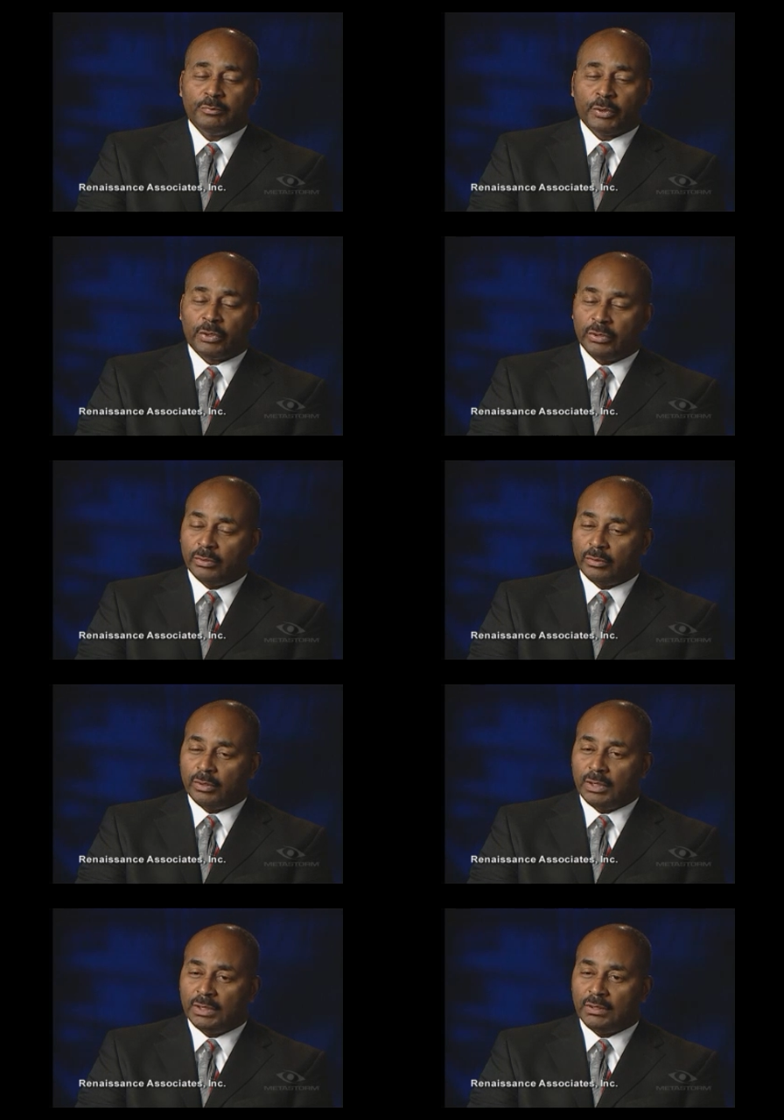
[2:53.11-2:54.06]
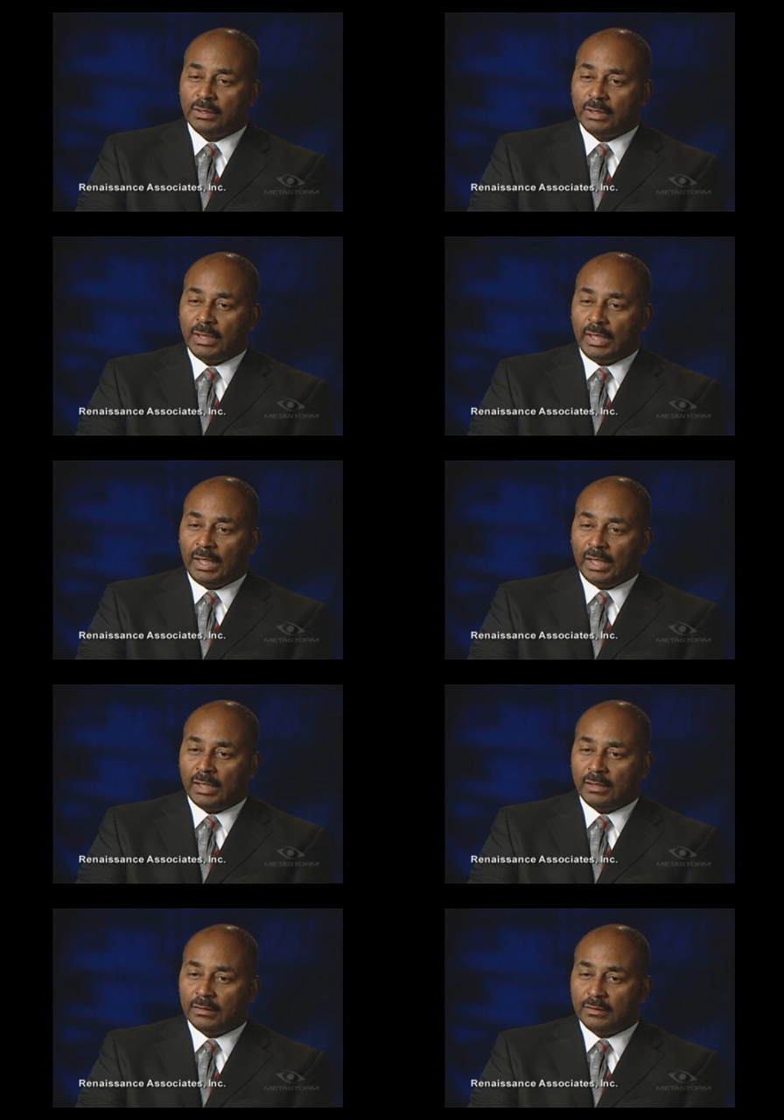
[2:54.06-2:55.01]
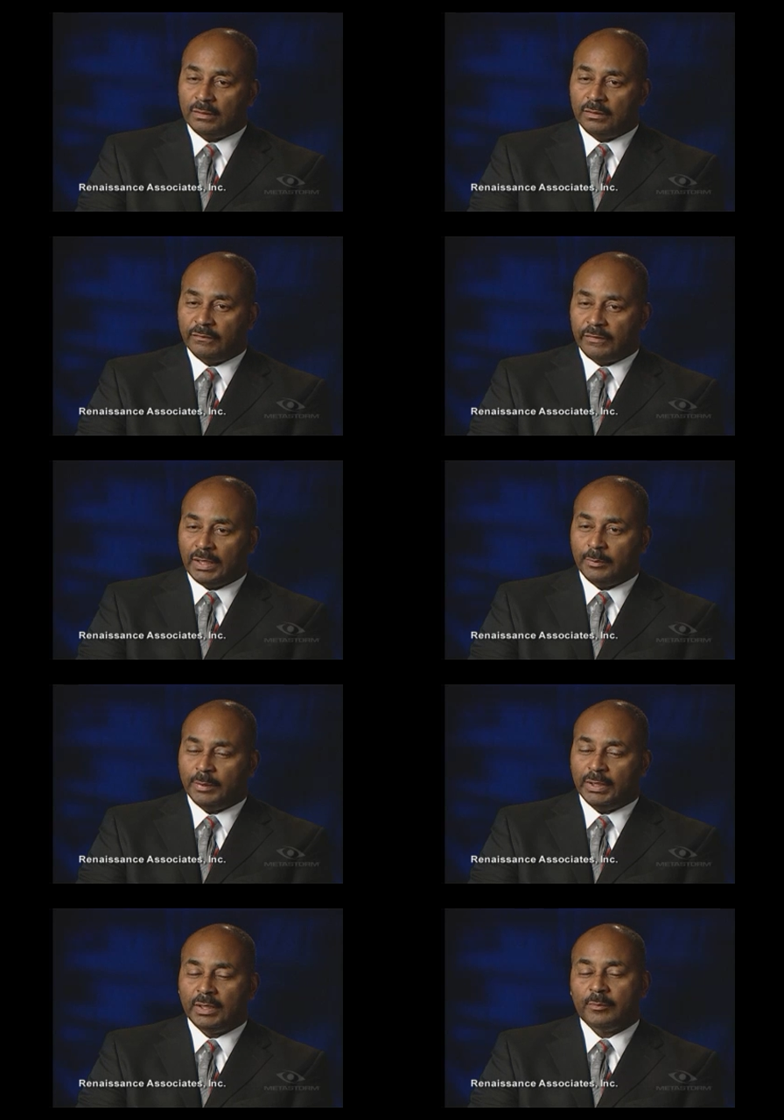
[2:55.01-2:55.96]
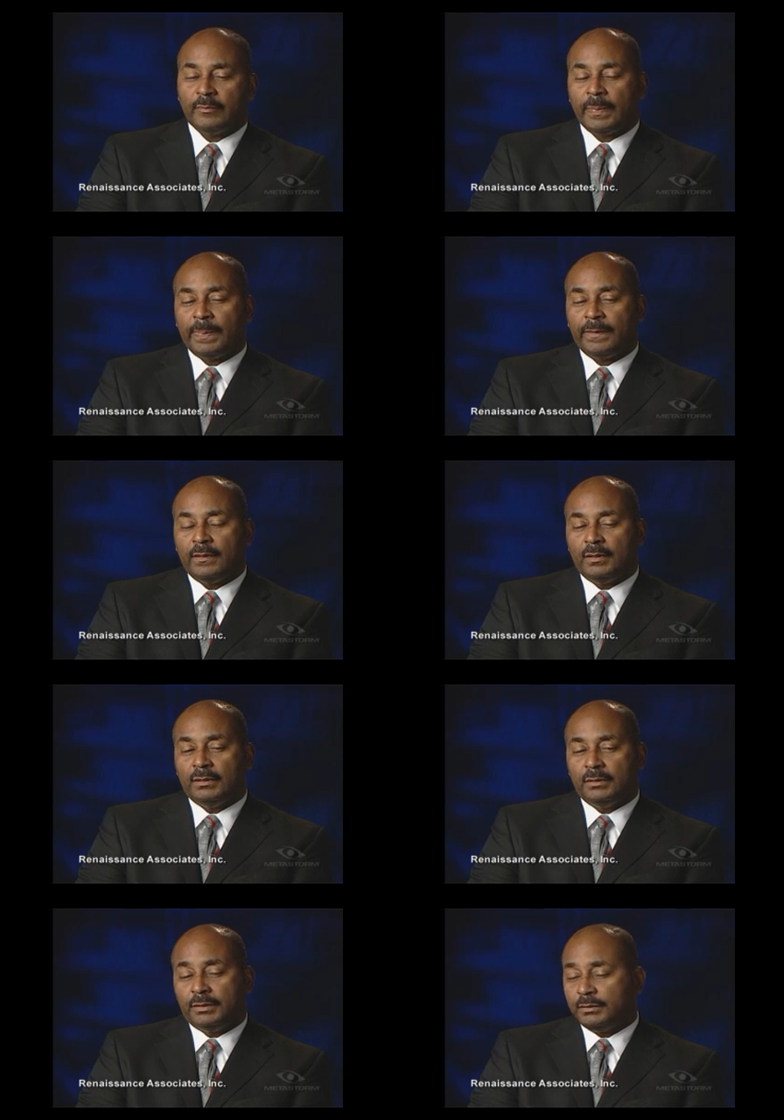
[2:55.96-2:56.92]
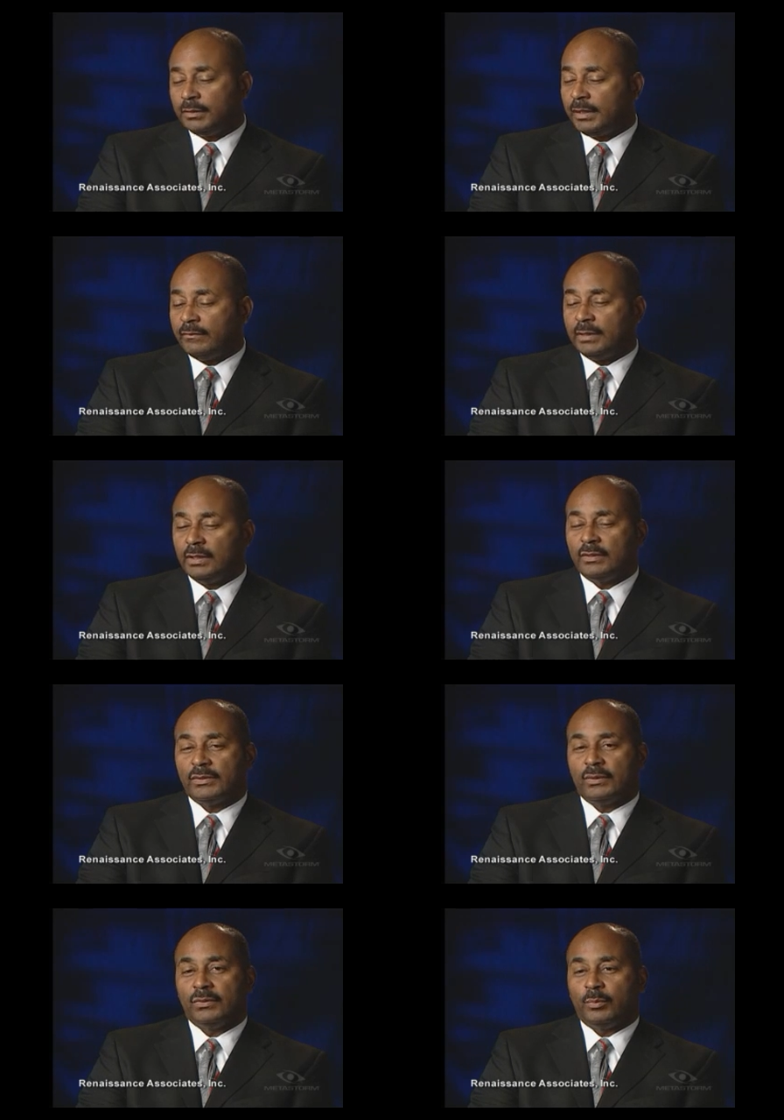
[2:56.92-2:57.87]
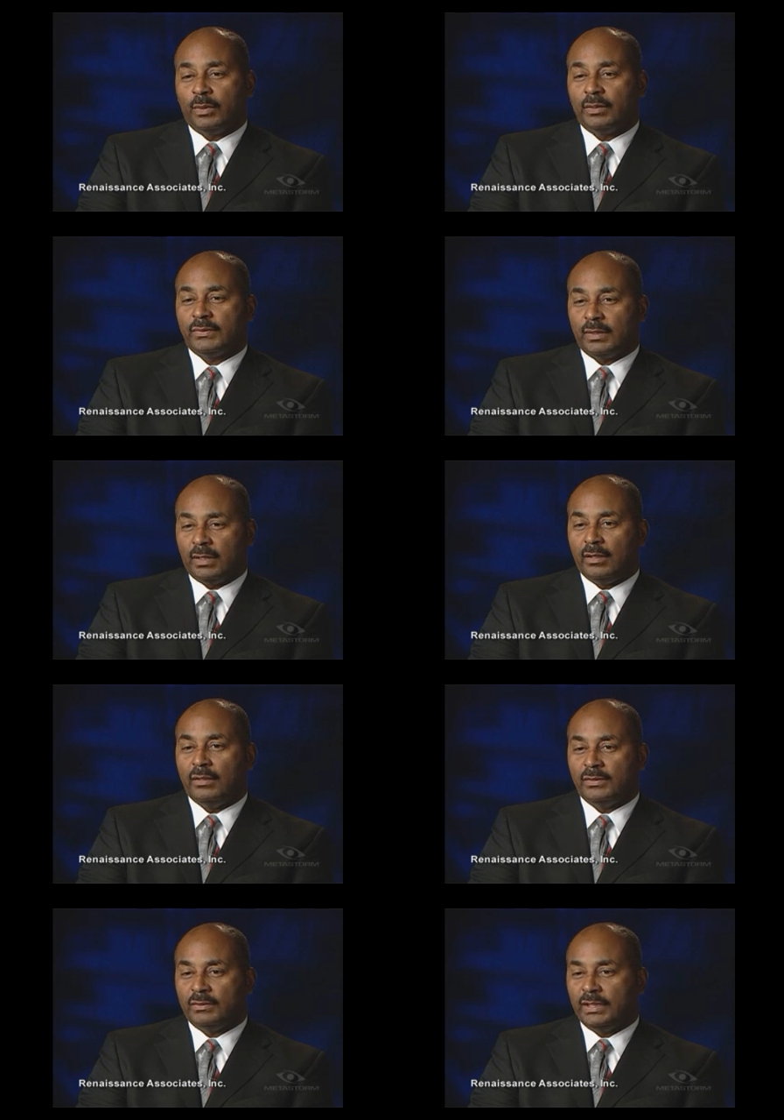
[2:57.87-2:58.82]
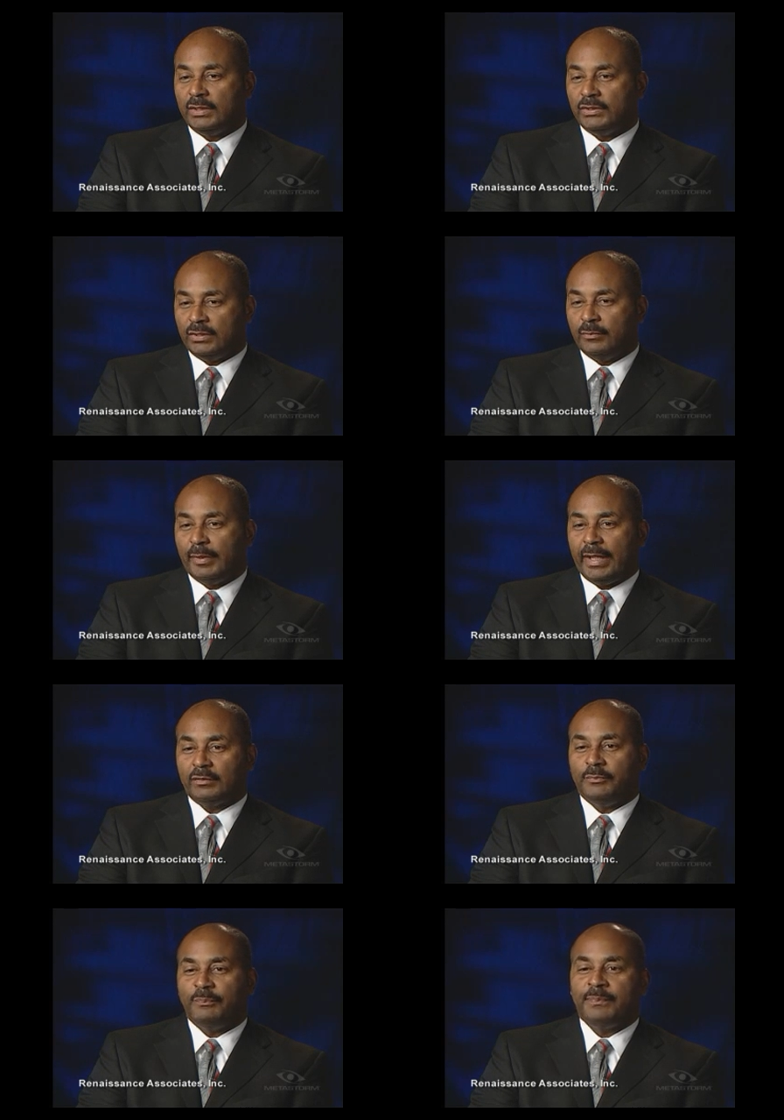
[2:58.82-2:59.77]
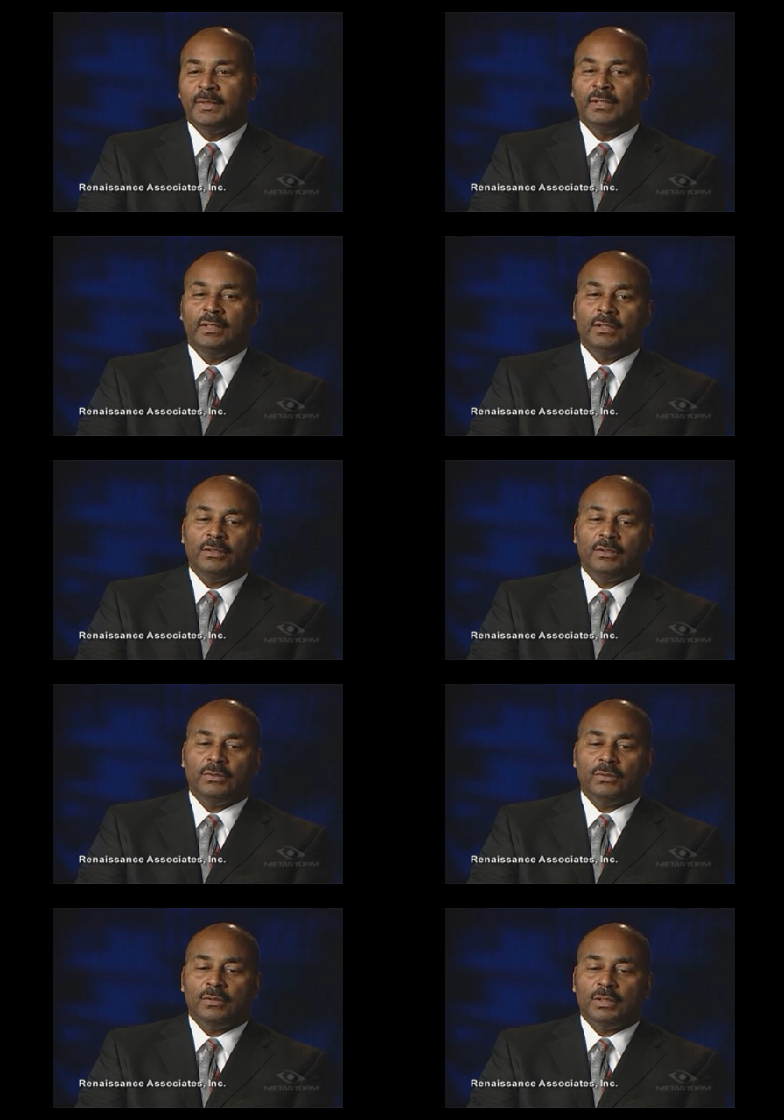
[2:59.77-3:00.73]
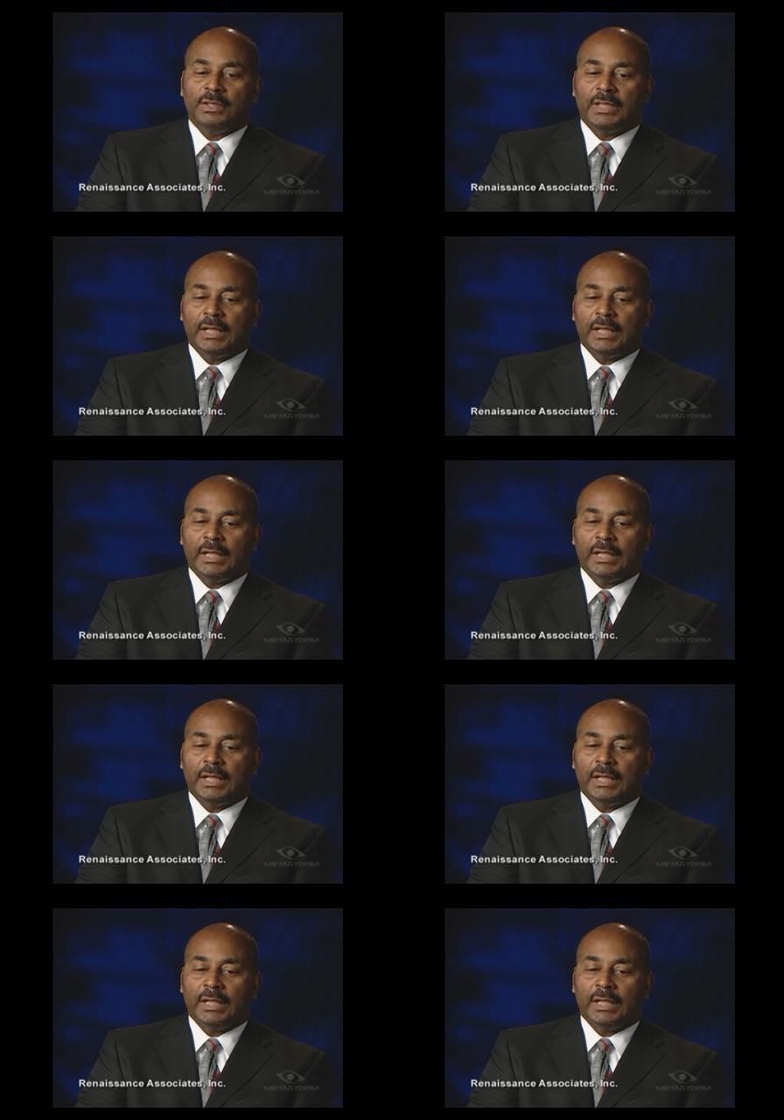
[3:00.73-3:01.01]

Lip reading: procuring and developing literally everything the soldier wears and carries and takes into battle. On the